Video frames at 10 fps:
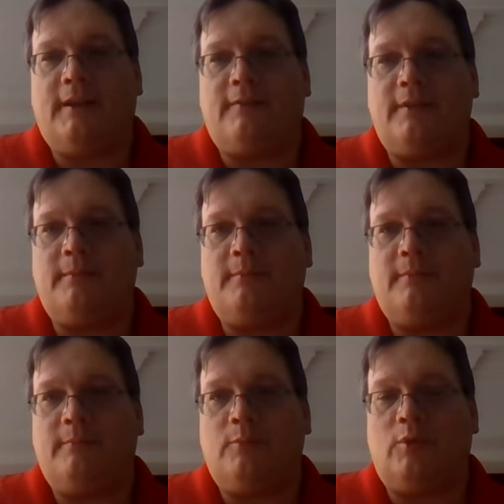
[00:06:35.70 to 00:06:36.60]
Every
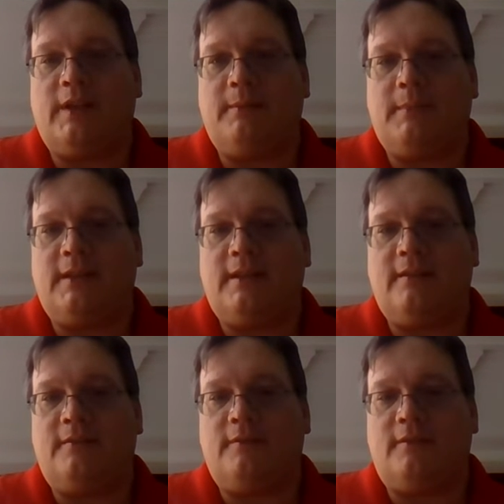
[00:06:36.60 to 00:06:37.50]
morning, Monday
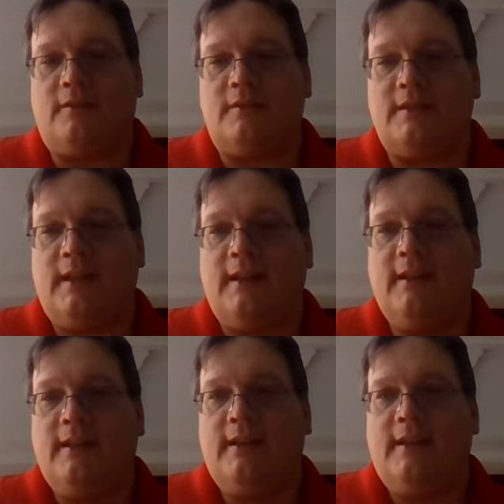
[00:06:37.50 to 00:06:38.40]
through Thursday,
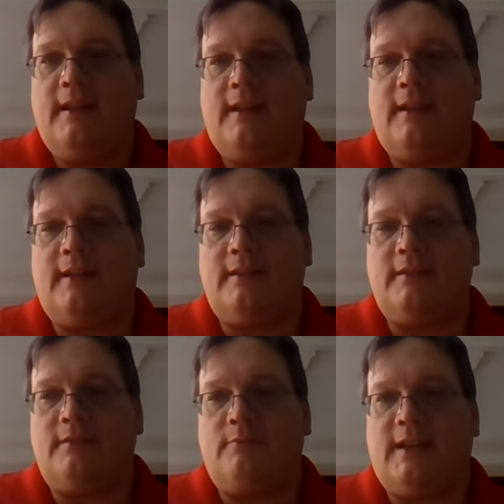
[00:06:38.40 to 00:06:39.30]

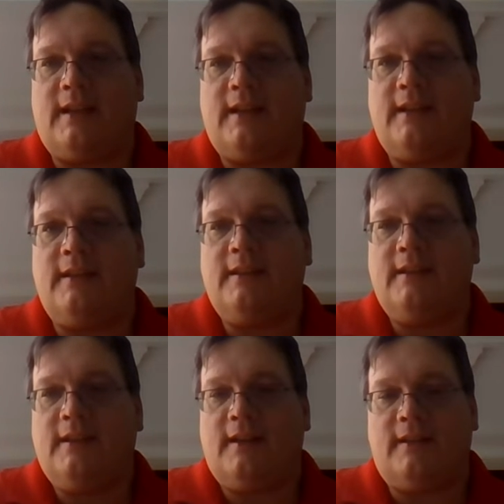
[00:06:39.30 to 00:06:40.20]
and when I
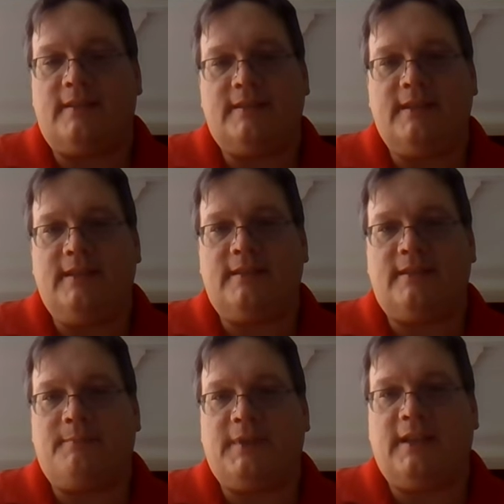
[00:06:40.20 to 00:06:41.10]
see
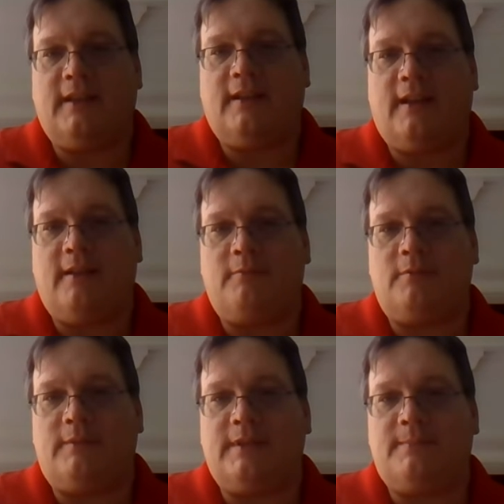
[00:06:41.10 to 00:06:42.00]
something, I
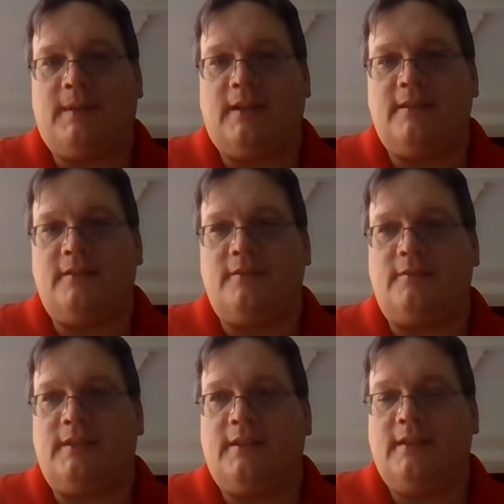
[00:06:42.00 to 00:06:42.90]
will respond
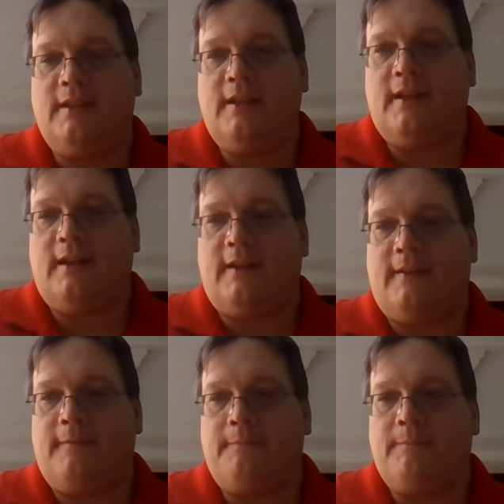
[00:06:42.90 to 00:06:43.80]
to it.
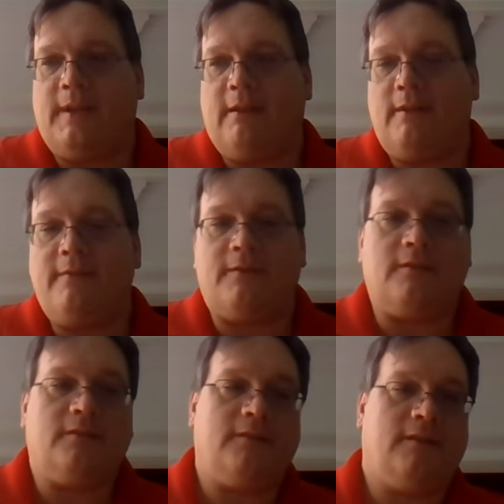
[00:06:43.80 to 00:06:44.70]

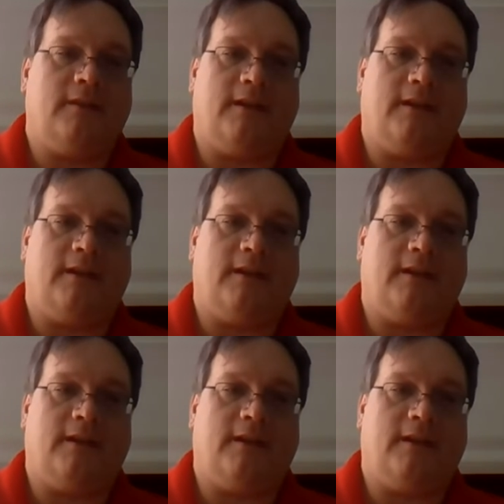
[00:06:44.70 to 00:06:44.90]
However,